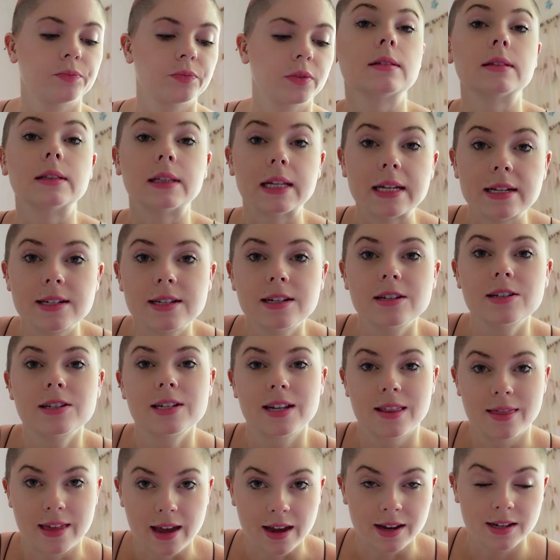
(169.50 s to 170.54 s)
Listen
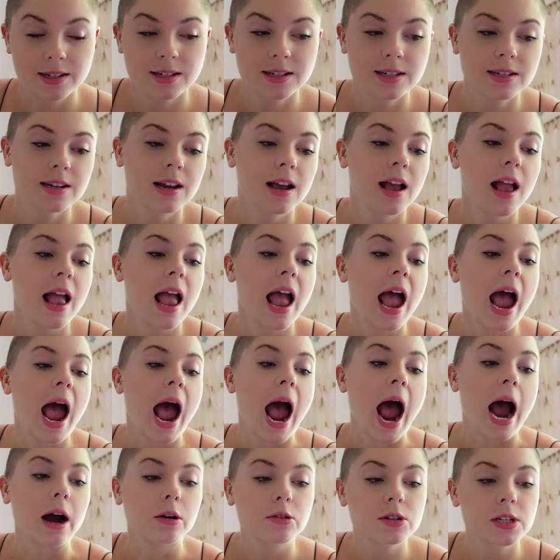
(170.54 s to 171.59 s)
to this.
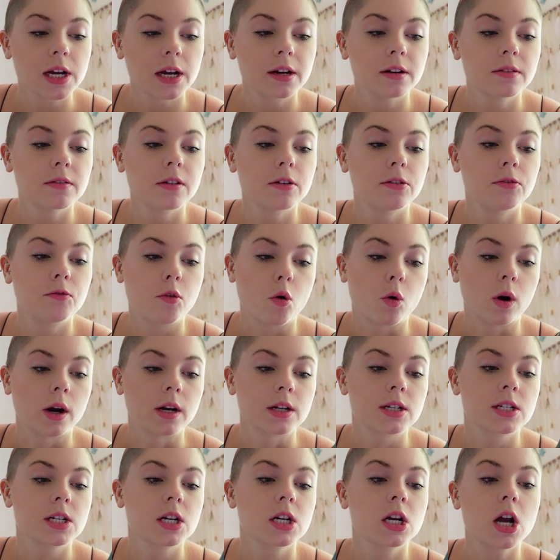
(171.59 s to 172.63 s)
Outside of the
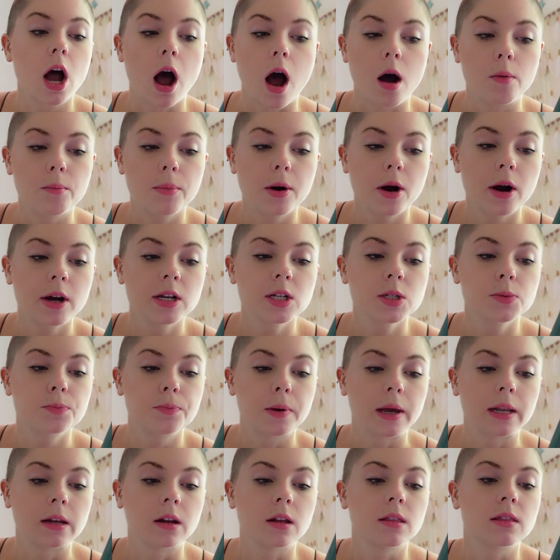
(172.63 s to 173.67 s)
forest, Kambo has
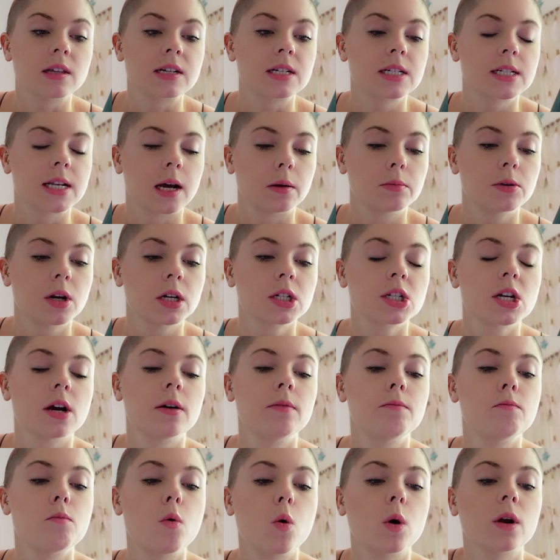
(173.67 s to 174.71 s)
been the subject of
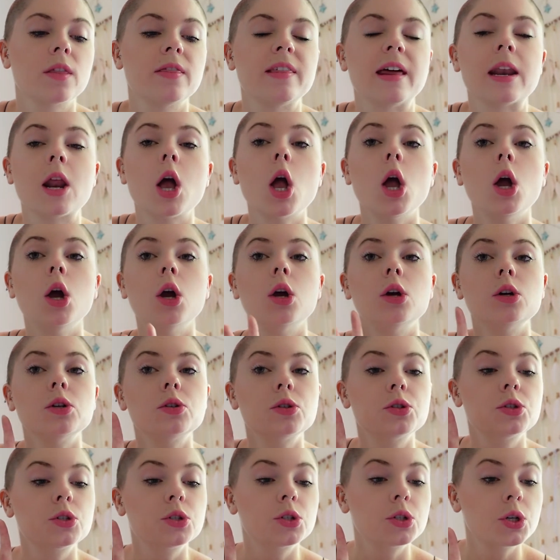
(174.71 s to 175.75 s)
more than
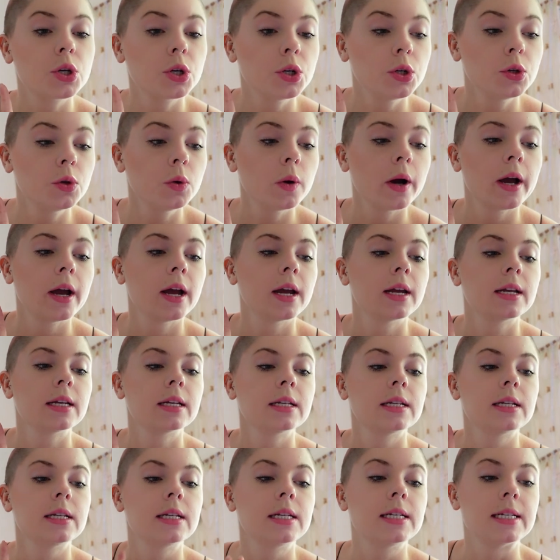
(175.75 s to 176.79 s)
2
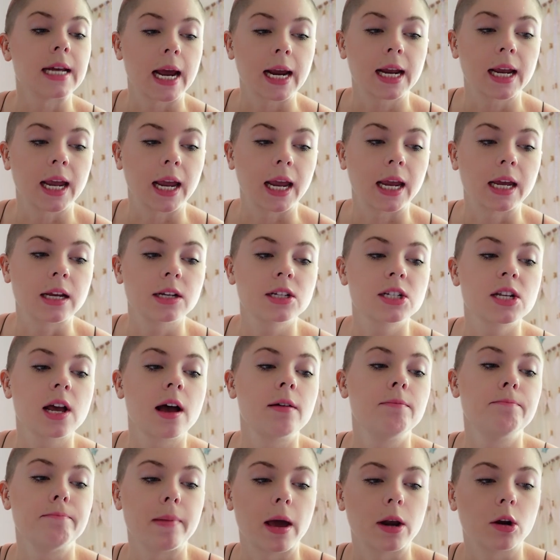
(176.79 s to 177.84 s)
decades
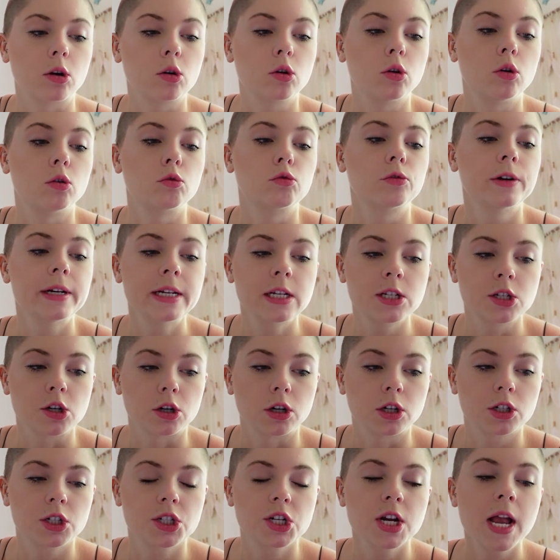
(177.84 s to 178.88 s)
of medical
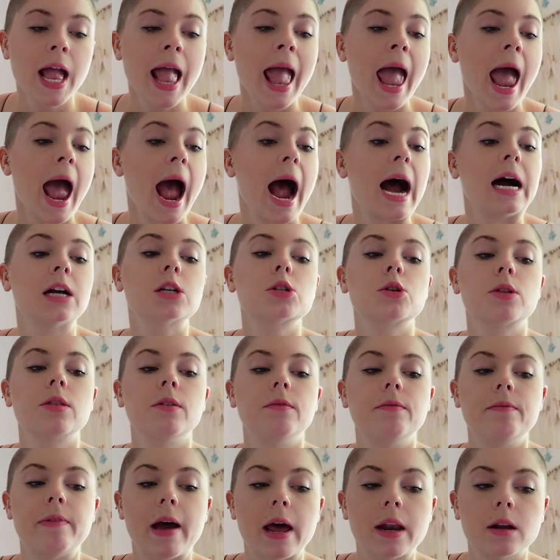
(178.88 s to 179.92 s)
research. As are the
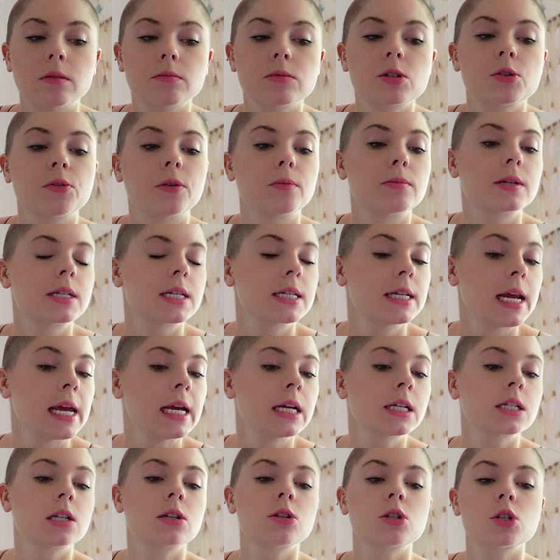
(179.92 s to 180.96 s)
venoms from
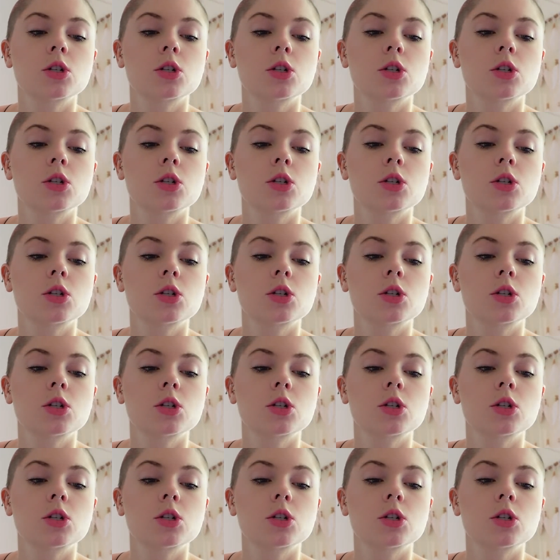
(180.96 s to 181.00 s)
snakes and